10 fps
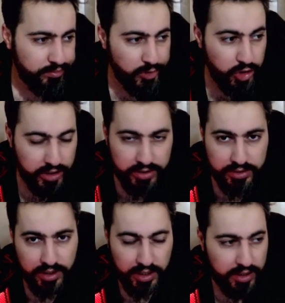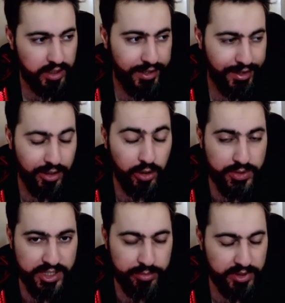good a low
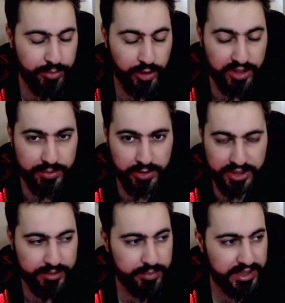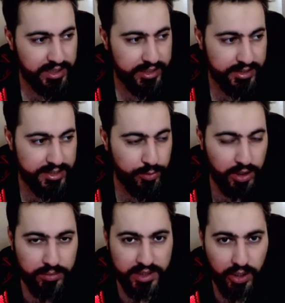CP Pokemon can be. Like it's
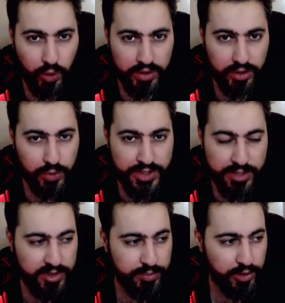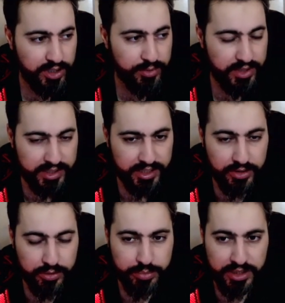probably the only low CP Pokemon that can
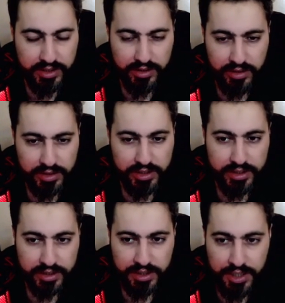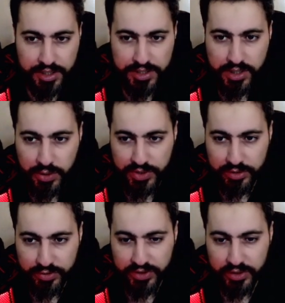compete in Ultra League. So
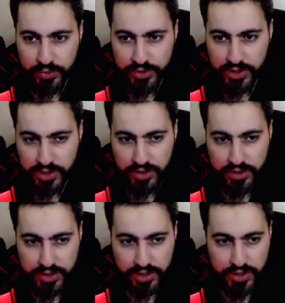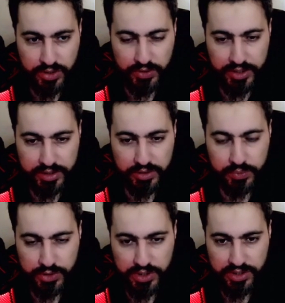without further ado, let's just go and
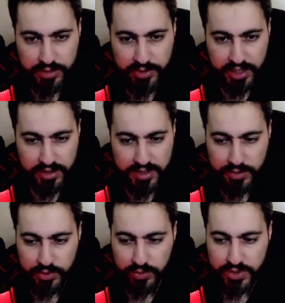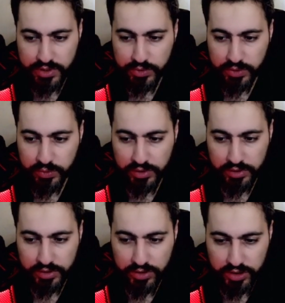watch these battles, and we will
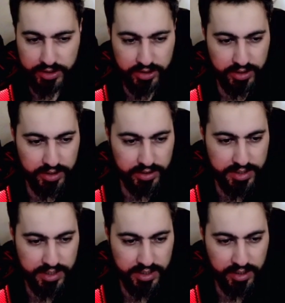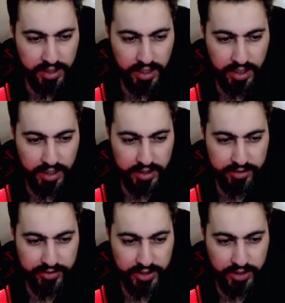judge and see.
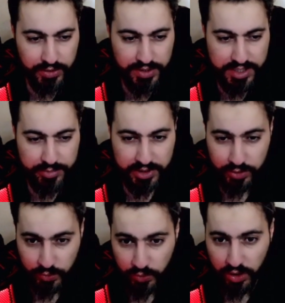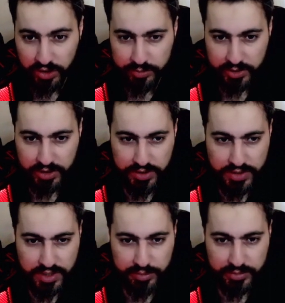The video is a bit too long
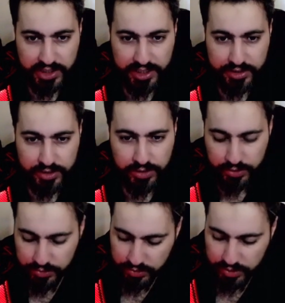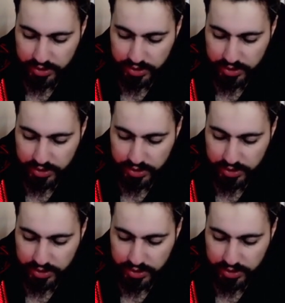because I'm trying to